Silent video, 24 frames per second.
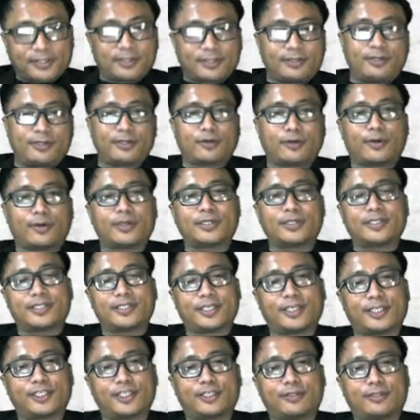recorded
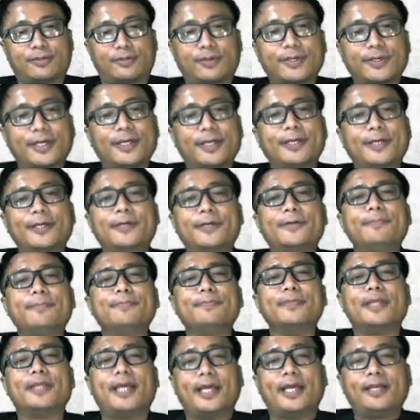session. Okay,
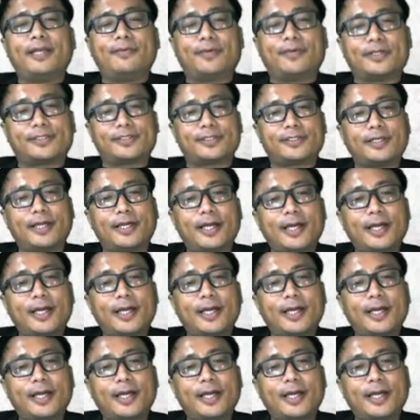anyways,